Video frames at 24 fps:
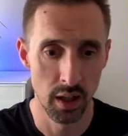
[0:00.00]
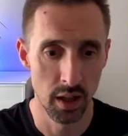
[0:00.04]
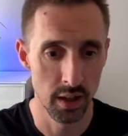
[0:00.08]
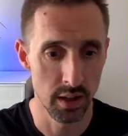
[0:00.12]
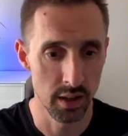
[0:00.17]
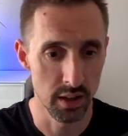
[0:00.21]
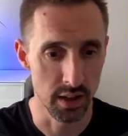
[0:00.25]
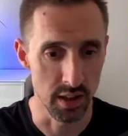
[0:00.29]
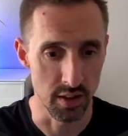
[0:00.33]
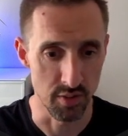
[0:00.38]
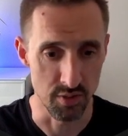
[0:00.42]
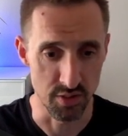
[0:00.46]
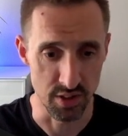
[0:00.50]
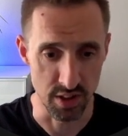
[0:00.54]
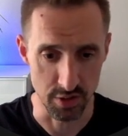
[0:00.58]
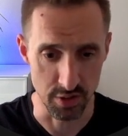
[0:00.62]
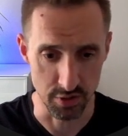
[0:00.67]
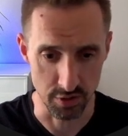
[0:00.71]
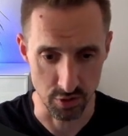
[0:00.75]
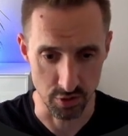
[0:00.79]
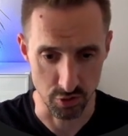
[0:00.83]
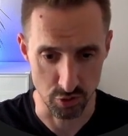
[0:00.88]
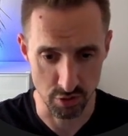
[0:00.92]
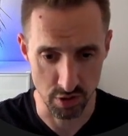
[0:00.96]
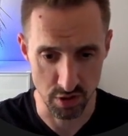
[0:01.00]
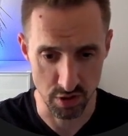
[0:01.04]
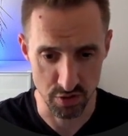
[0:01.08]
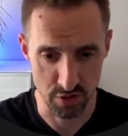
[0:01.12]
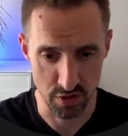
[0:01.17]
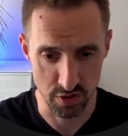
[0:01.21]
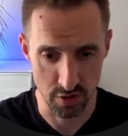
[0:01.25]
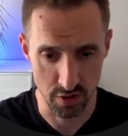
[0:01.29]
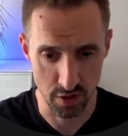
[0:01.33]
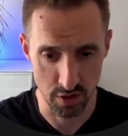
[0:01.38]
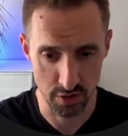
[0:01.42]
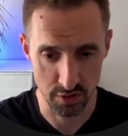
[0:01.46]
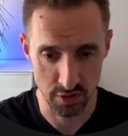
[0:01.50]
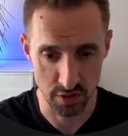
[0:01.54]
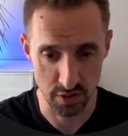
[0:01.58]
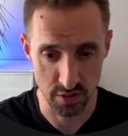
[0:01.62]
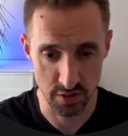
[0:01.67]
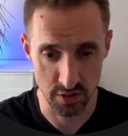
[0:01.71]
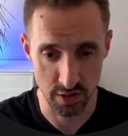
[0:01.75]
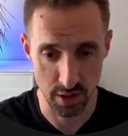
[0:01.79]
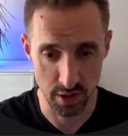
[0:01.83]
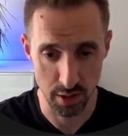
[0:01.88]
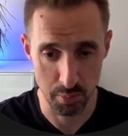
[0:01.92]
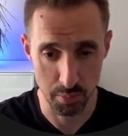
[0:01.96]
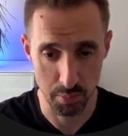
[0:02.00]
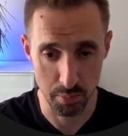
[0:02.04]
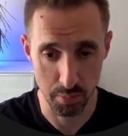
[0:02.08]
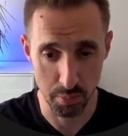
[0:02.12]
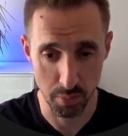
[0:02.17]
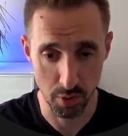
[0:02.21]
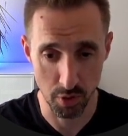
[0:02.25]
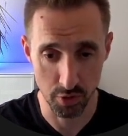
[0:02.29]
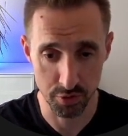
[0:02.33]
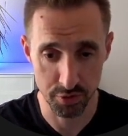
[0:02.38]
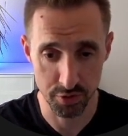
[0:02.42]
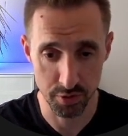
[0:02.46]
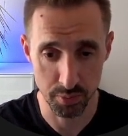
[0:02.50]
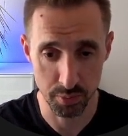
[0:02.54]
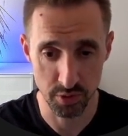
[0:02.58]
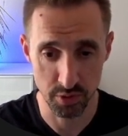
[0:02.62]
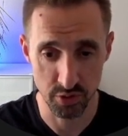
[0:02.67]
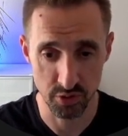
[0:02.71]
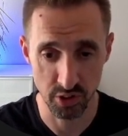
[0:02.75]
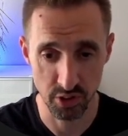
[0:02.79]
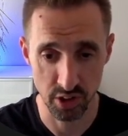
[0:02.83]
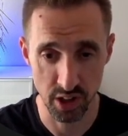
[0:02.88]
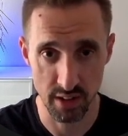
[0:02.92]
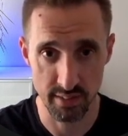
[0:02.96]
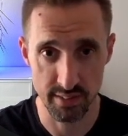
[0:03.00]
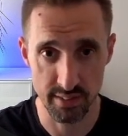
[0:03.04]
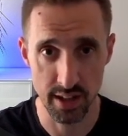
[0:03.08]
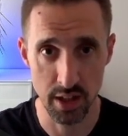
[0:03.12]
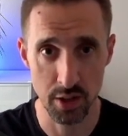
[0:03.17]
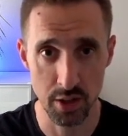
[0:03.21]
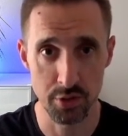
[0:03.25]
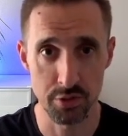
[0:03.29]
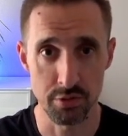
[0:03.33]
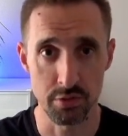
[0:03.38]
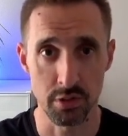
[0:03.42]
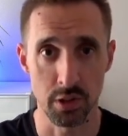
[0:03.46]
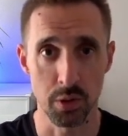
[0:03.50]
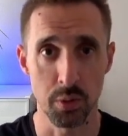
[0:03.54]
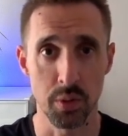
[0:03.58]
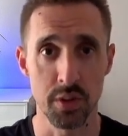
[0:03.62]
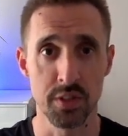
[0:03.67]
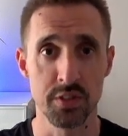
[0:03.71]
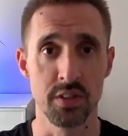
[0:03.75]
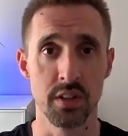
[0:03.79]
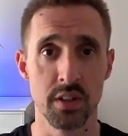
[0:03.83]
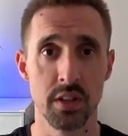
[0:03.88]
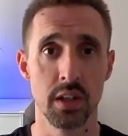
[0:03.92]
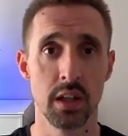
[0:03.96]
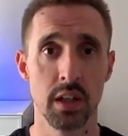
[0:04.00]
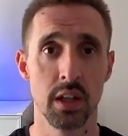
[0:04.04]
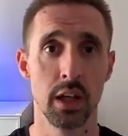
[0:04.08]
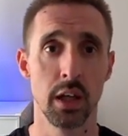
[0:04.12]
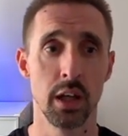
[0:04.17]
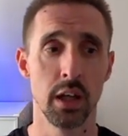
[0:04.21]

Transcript: Given these constraints, the task is impossible to carry out as requested.